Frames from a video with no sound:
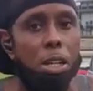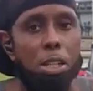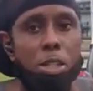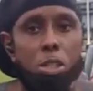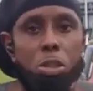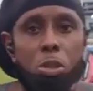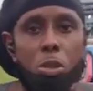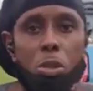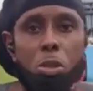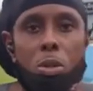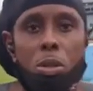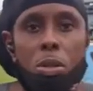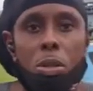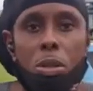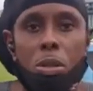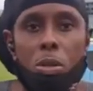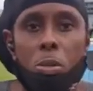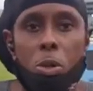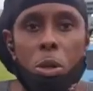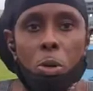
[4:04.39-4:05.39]
So
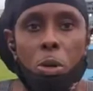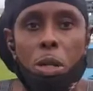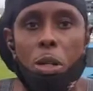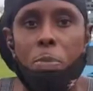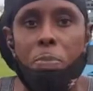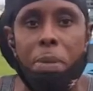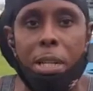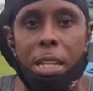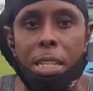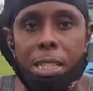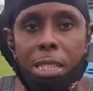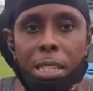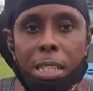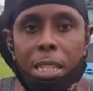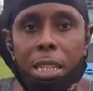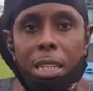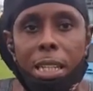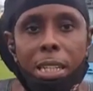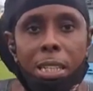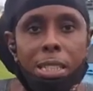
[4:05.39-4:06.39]
we will place
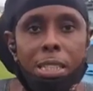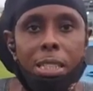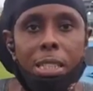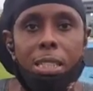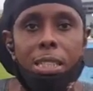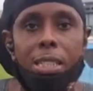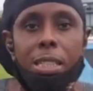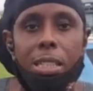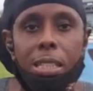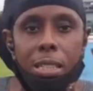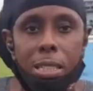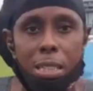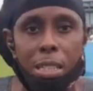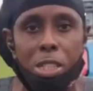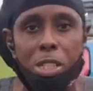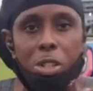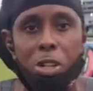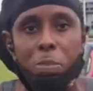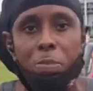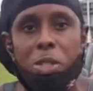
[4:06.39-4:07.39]
any links in the
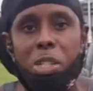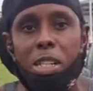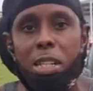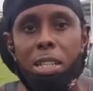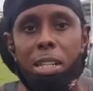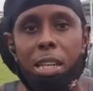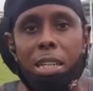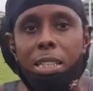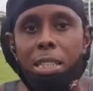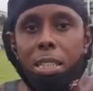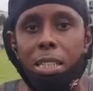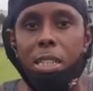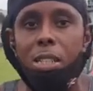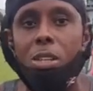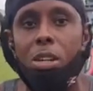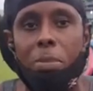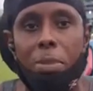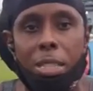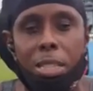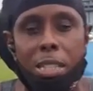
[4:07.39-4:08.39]
description and in
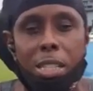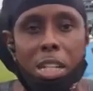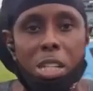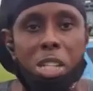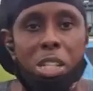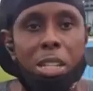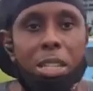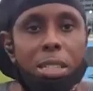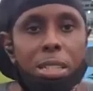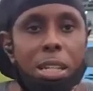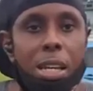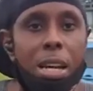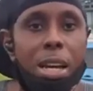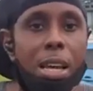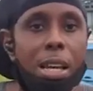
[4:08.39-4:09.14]
the comment section